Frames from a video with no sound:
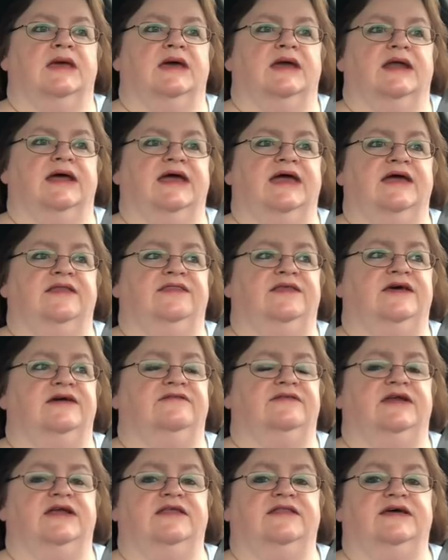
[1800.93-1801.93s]
And I can't think
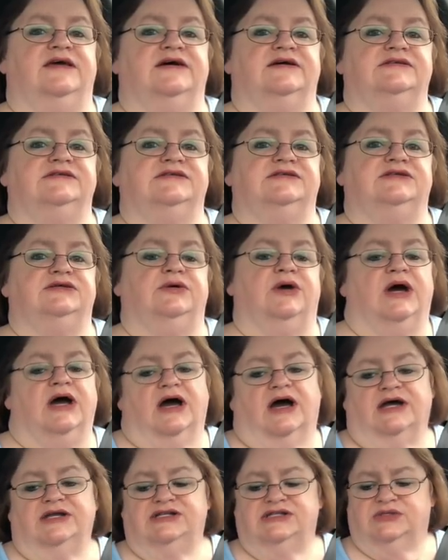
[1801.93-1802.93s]
of anything else to do.
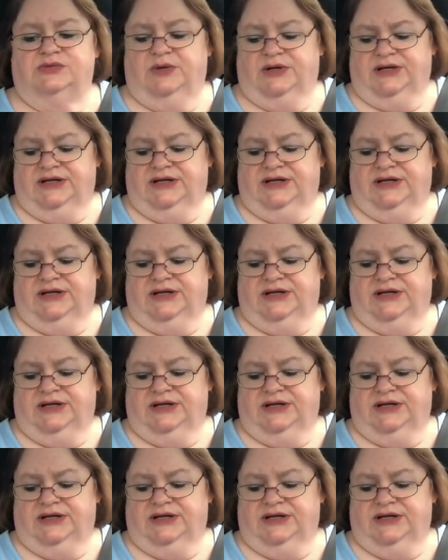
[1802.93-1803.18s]
I just